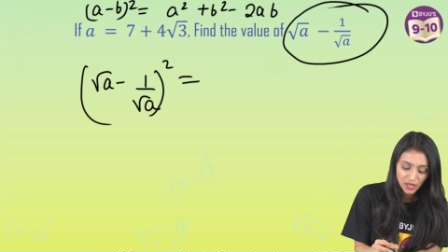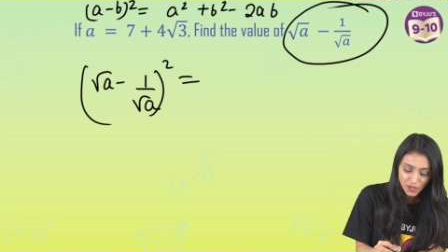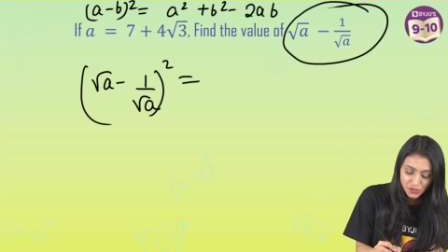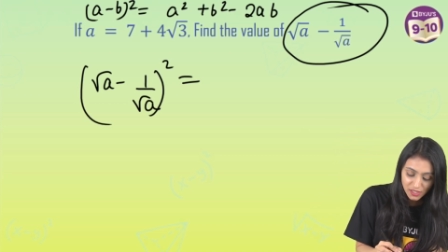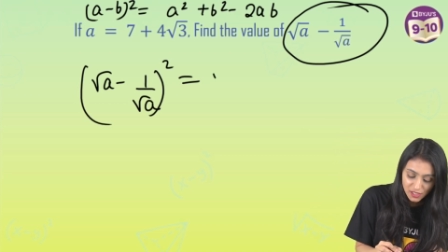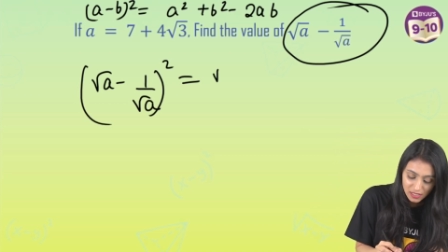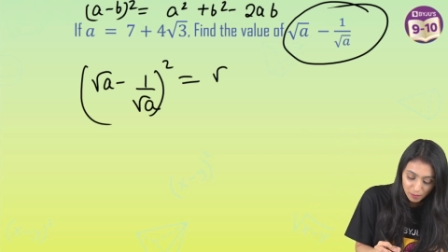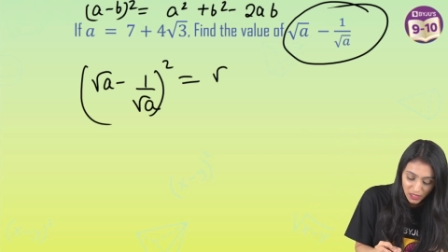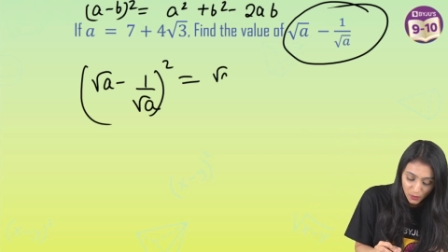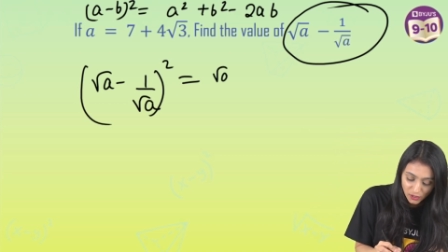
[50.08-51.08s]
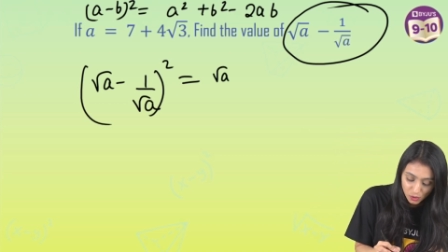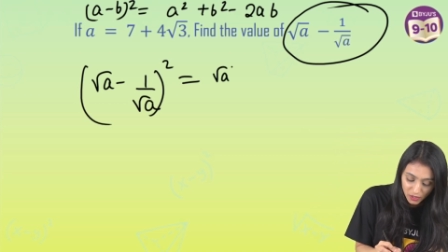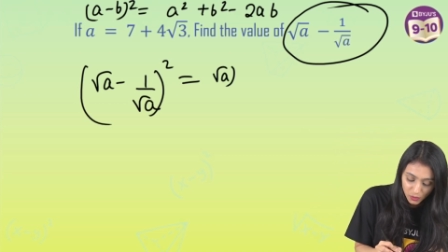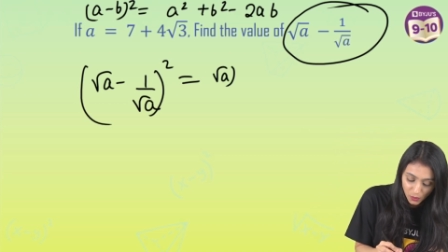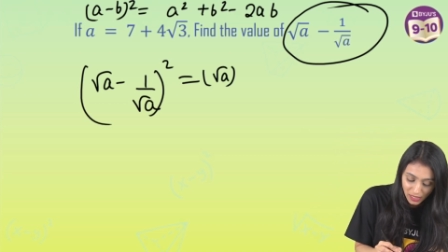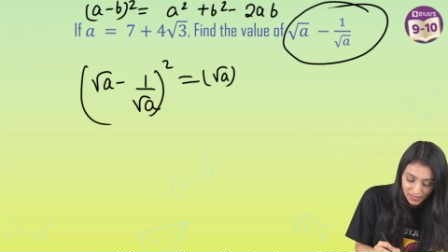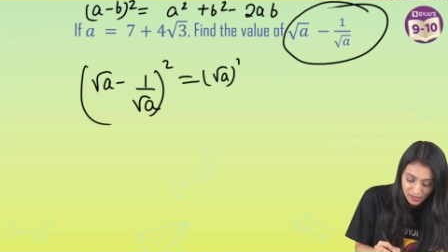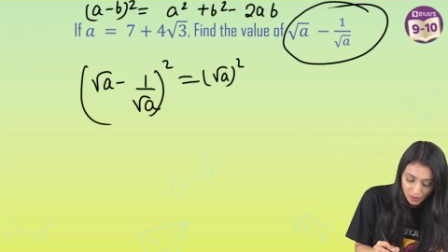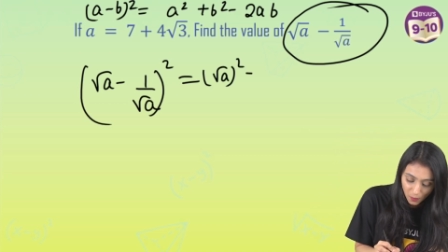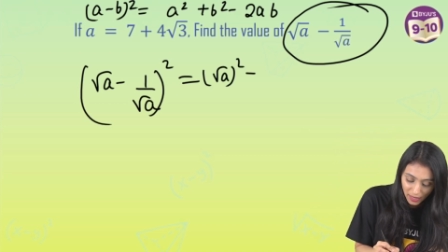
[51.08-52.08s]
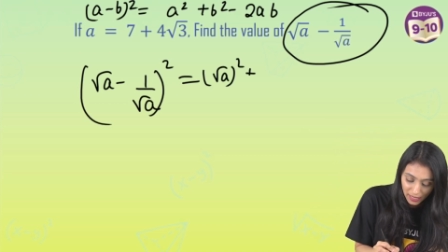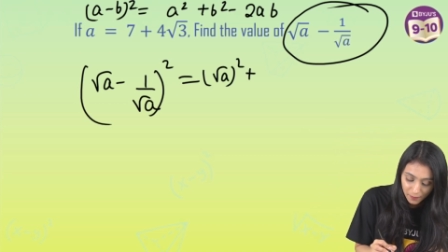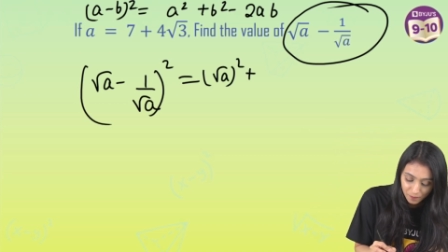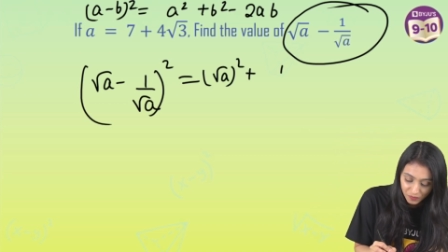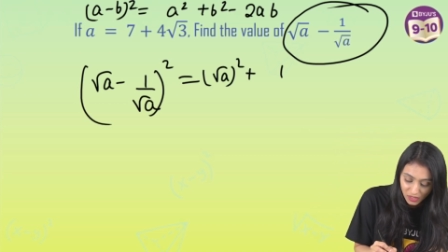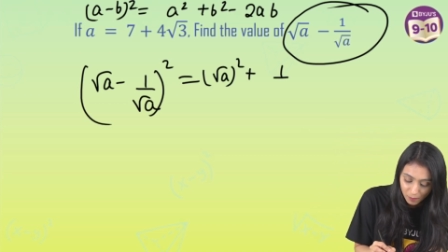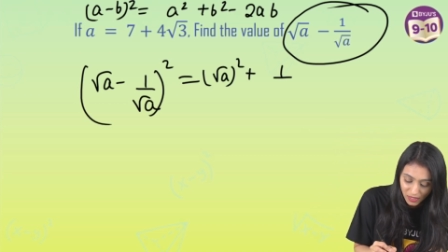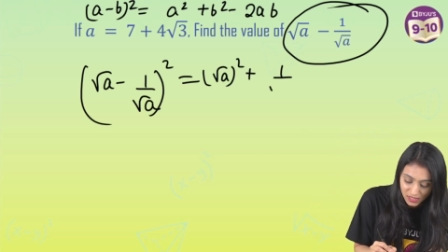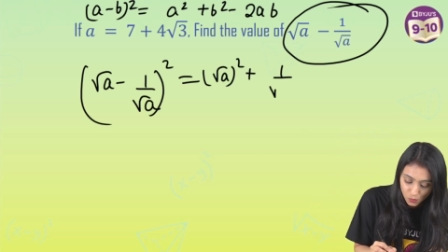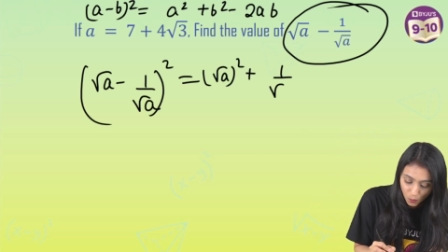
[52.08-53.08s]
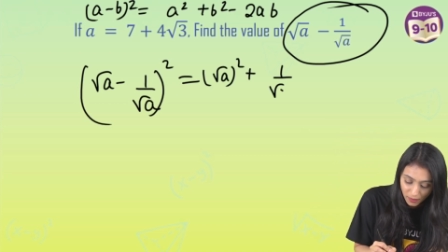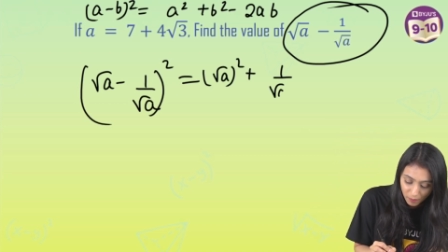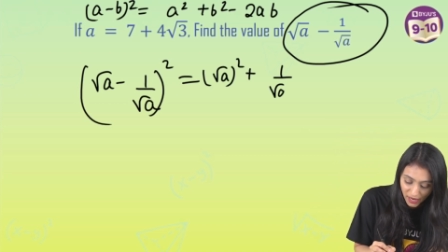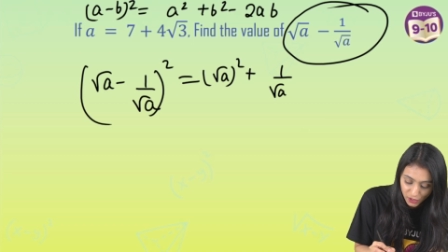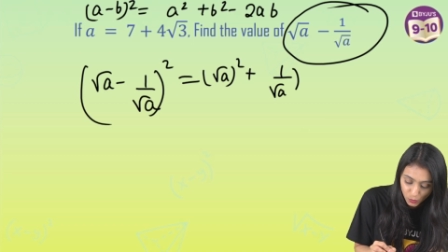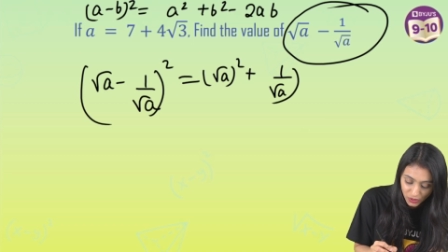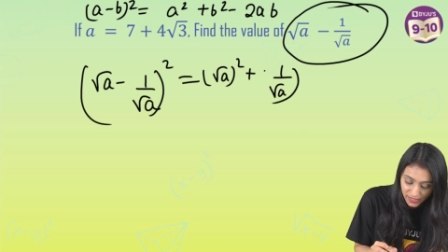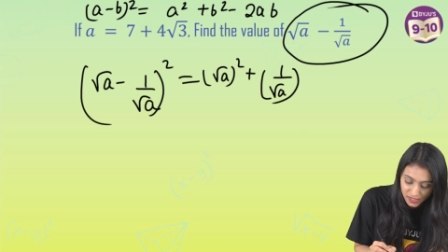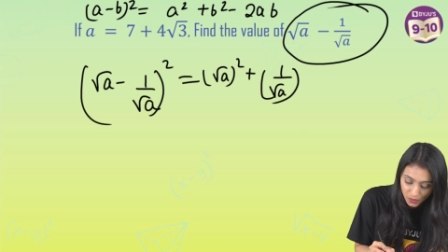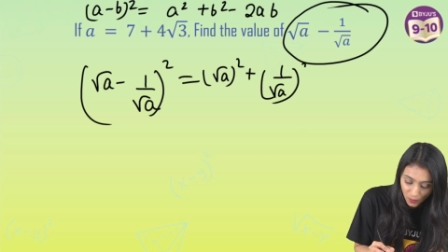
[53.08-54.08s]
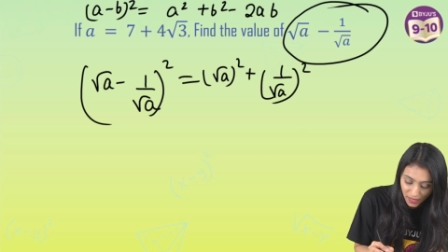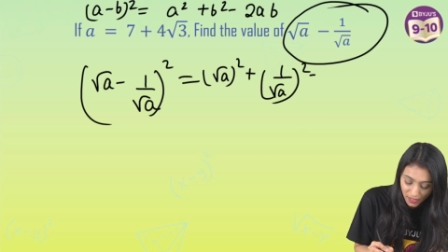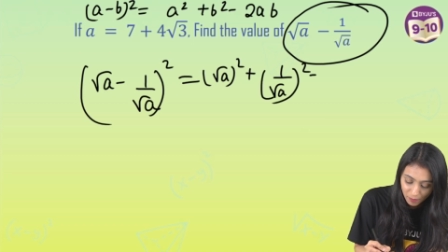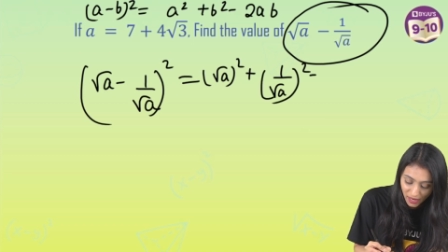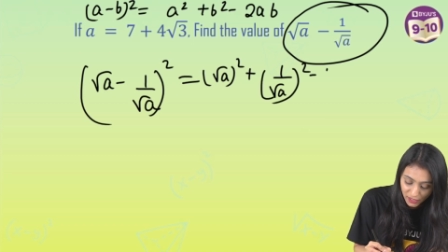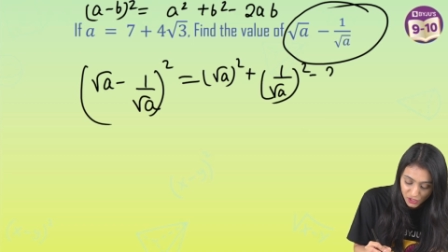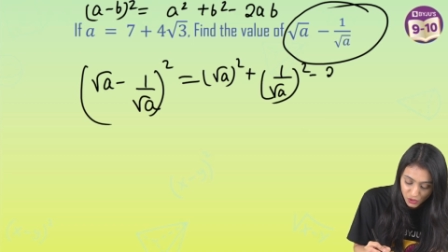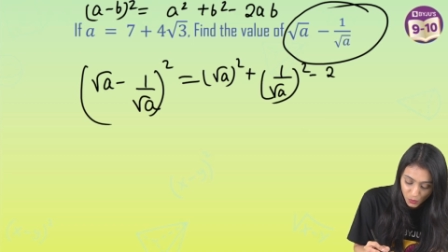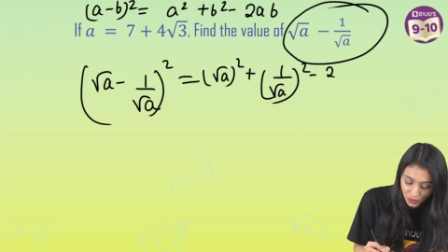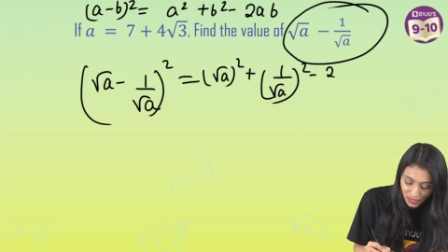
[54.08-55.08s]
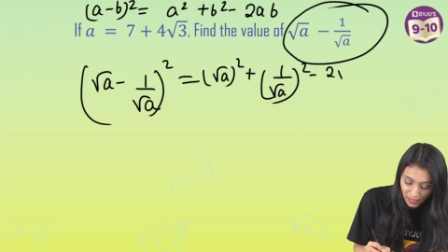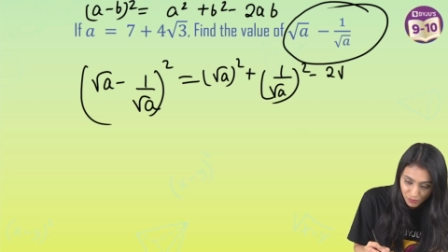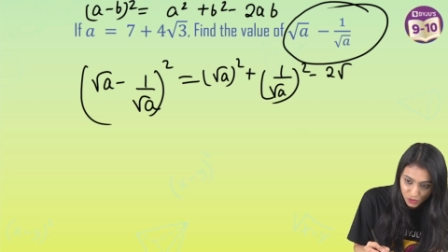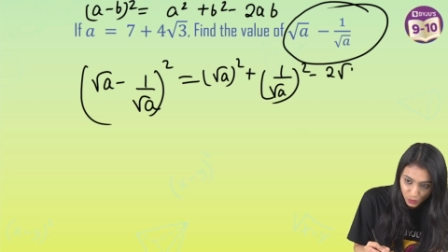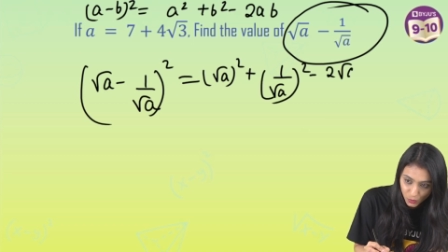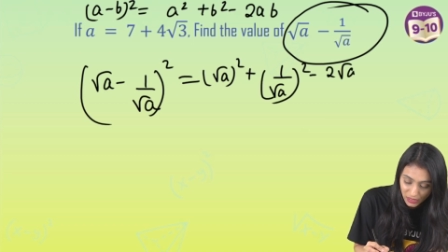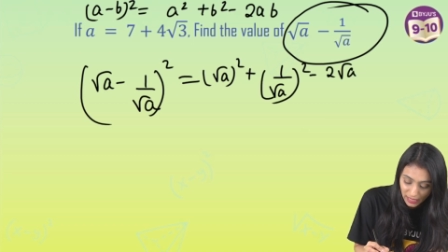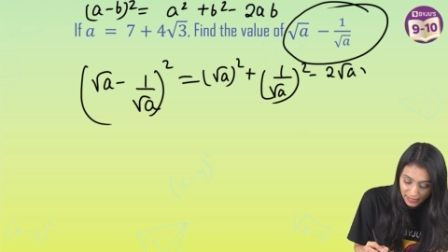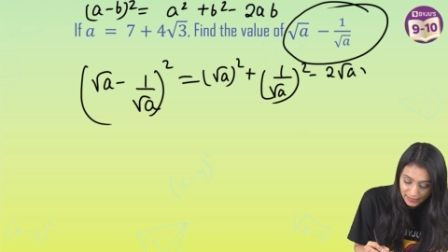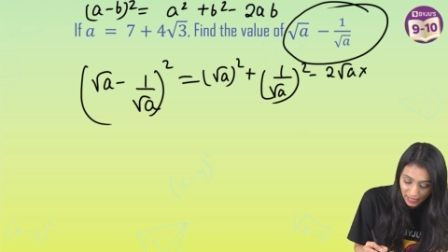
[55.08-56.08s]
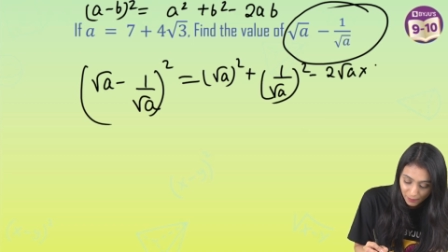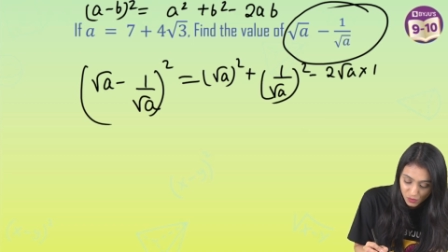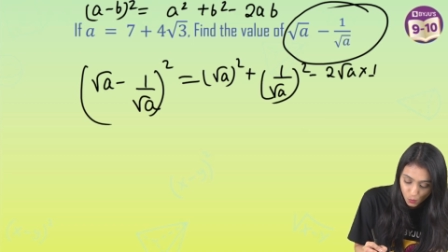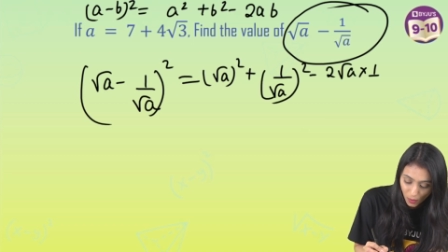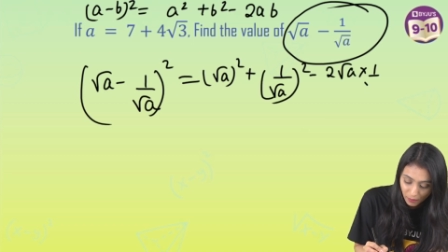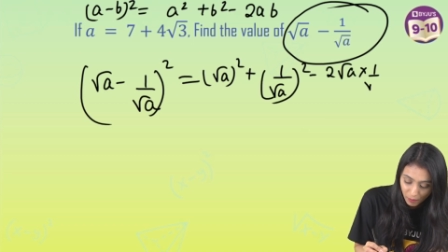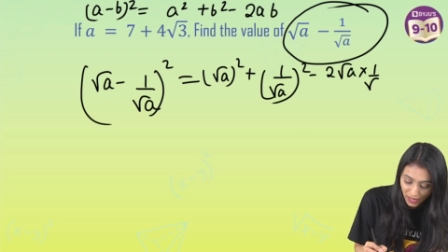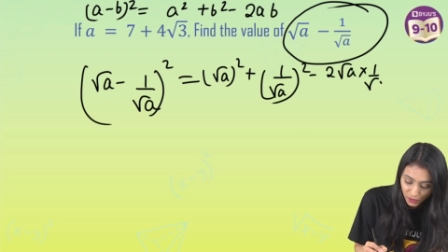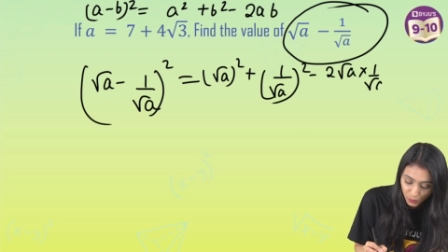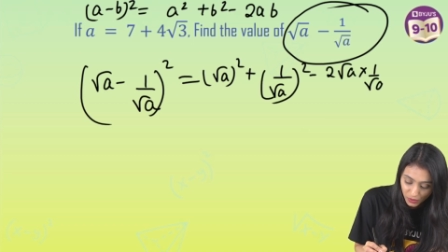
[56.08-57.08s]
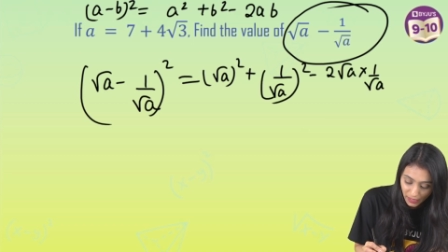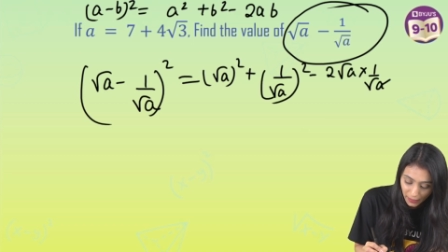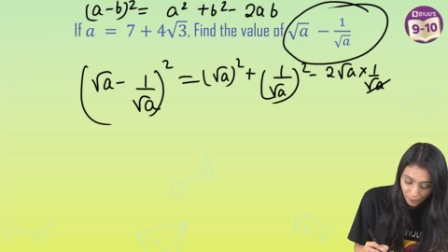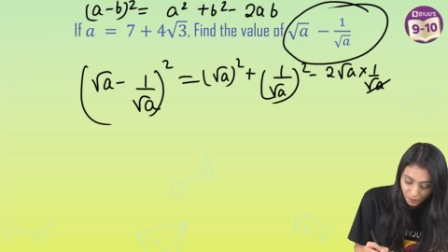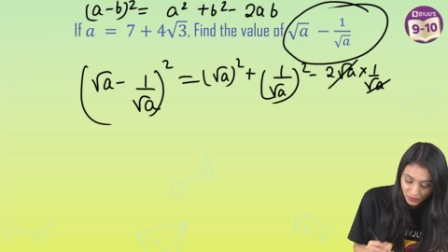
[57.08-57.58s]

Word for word: So this is simply going to be root a square plus one by root a square minus two times root a times one by root a.